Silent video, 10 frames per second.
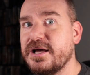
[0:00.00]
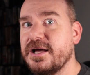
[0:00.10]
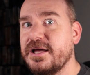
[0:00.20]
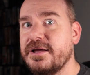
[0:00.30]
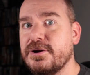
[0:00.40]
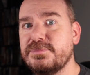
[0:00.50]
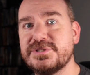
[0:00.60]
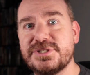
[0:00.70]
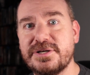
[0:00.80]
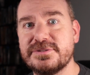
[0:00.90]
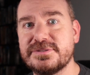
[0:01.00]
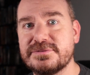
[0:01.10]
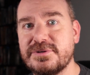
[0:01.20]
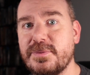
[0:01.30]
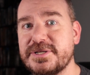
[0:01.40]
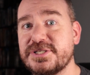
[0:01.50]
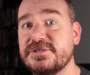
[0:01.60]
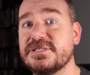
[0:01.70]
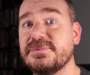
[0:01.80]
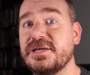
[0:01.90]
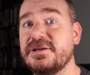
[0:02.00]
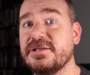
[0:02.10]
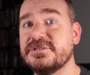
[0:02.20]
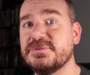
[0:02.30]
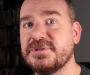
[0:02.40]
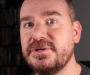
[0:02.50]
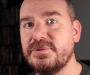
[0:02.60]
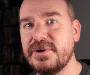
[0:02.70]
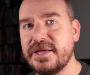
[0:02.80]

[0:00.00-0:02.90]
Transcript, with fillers: I hope shares hope I shared some of that knowledge with you,